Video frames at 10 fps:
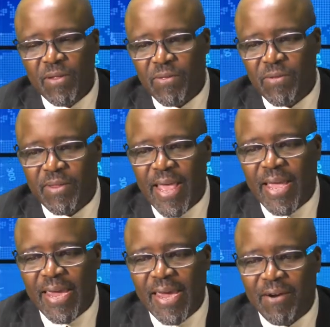to
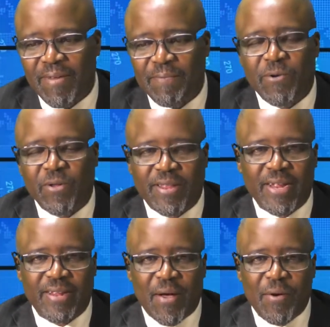take care of and
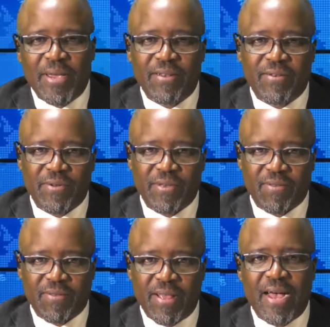protect our
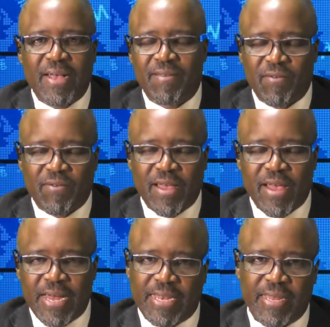interests as a
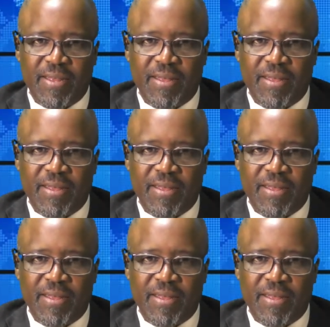society?